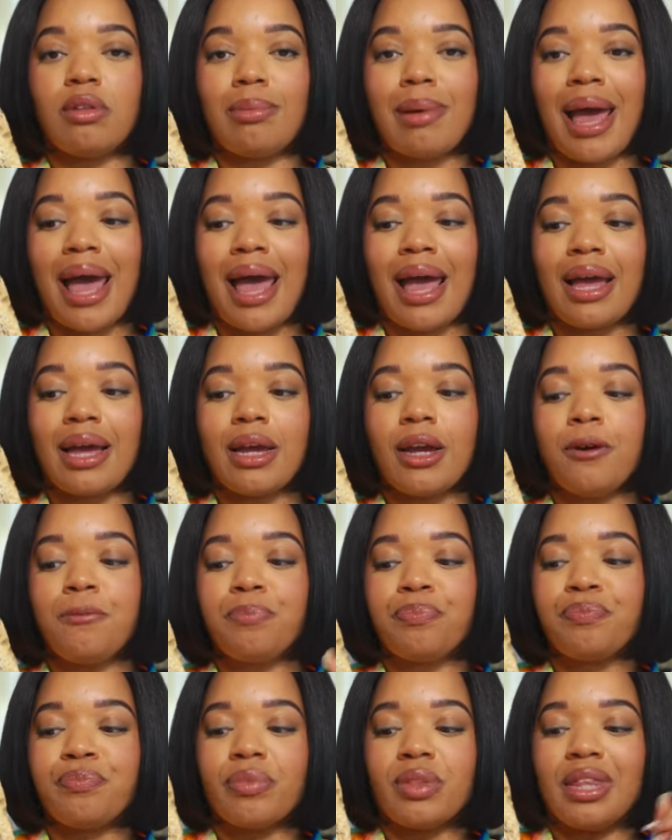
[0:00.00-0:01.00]
the bag.
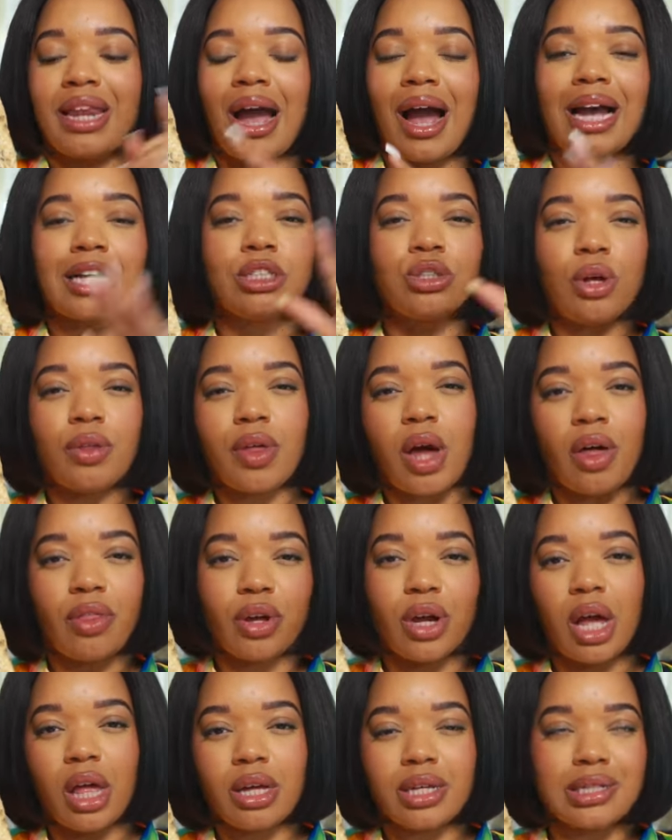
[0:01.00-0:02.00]
Now I saw the other
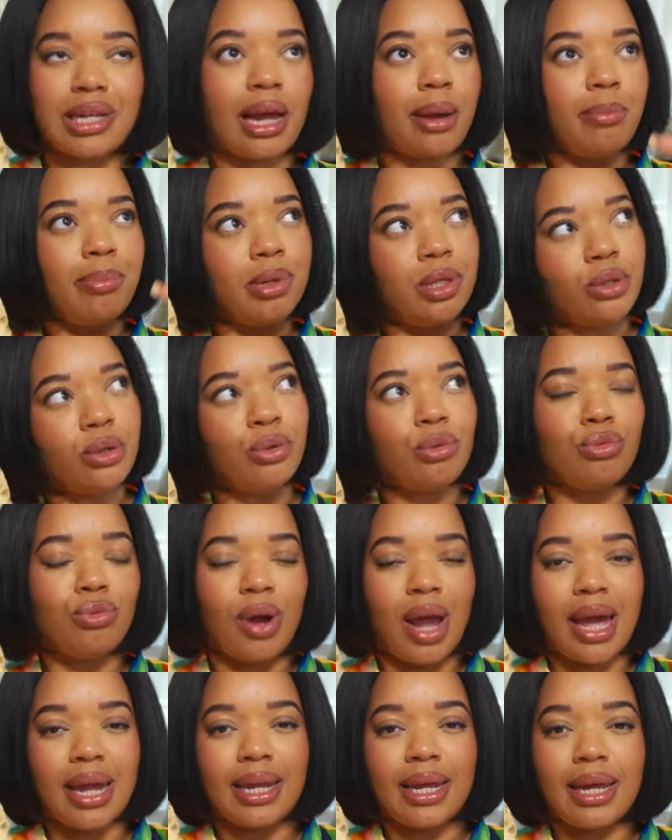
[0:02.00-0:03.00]
colors like blue,
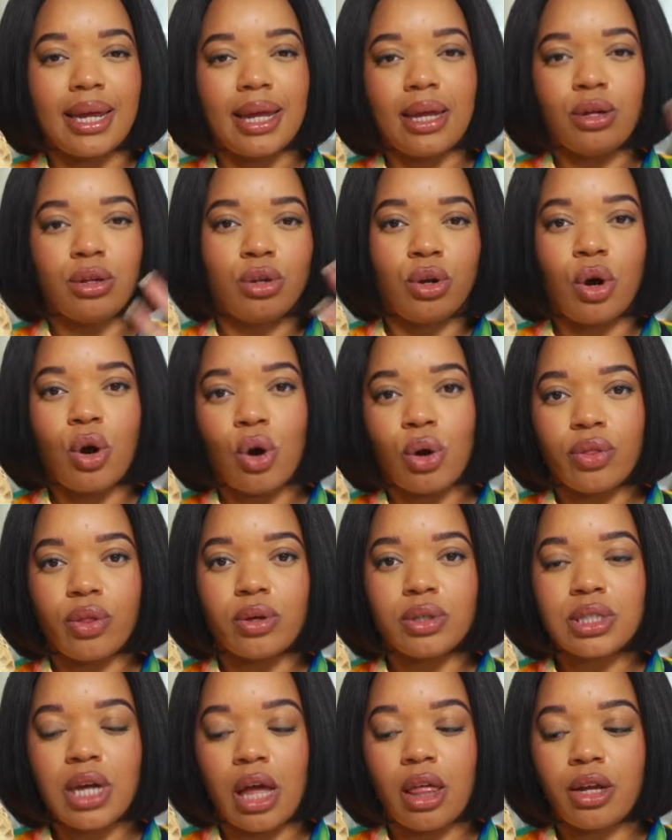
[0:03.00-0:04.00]
red, you know, all
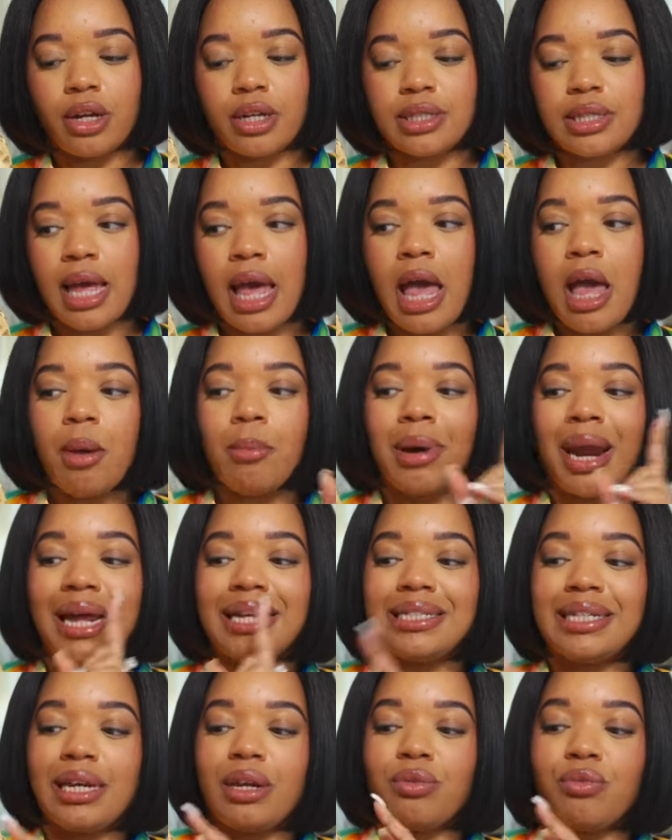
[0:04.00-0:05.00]
those colors, but I
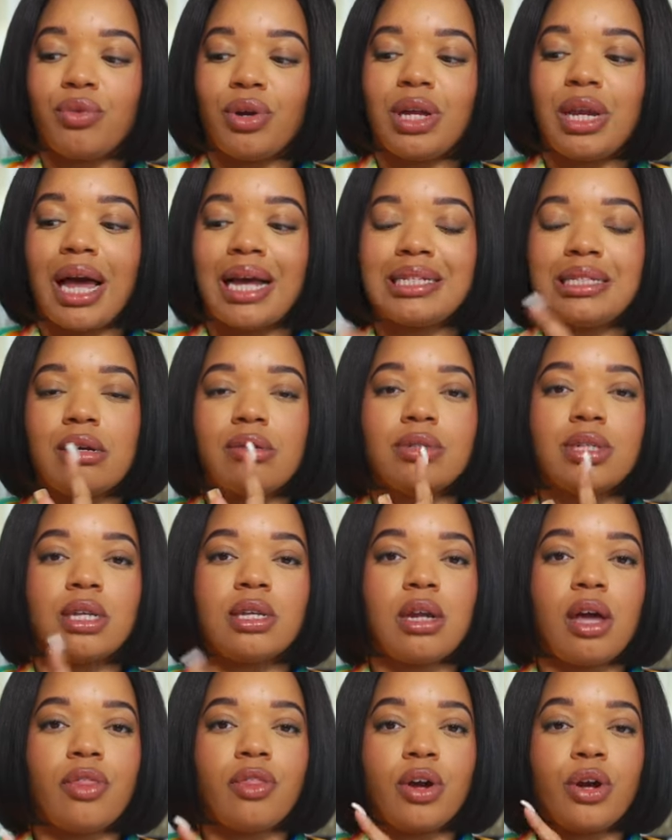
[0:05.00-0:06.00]
didn't realize there was
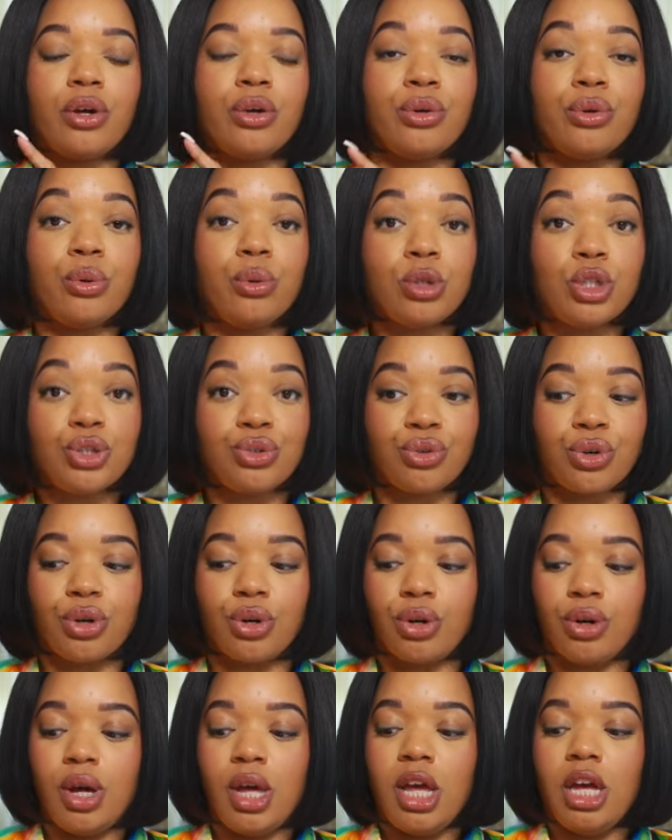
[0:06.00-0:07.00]
another
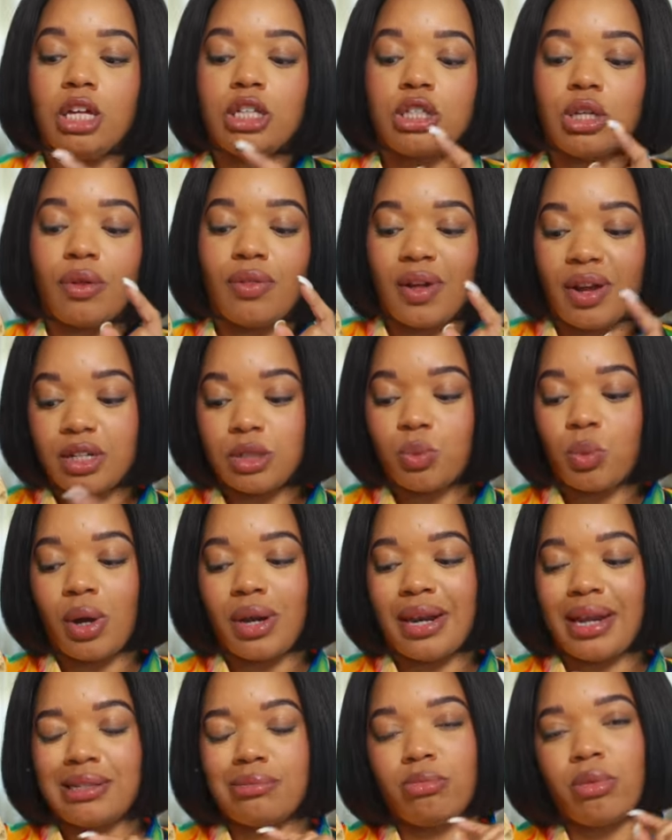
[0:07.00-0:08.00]
neutral. So there's
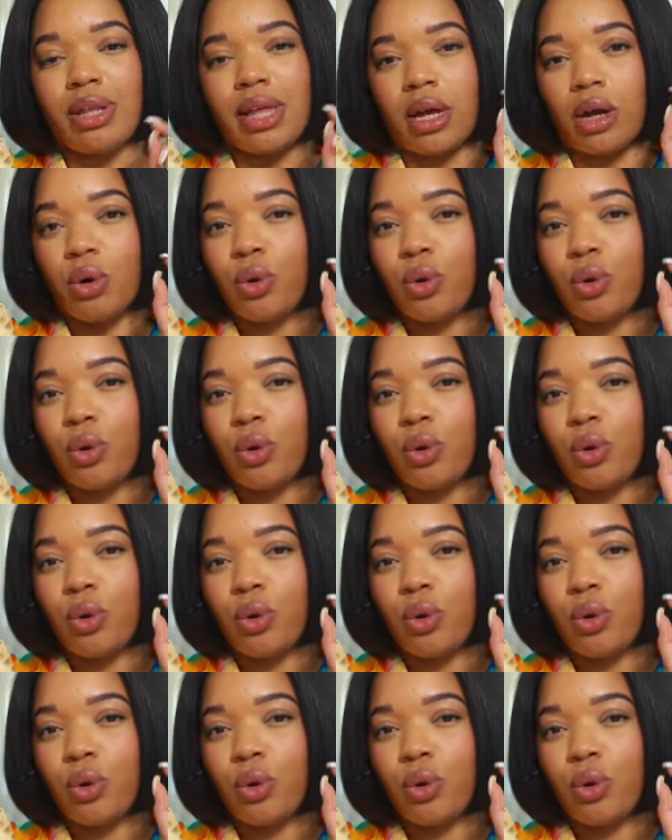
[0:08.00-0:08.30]
one that's more like a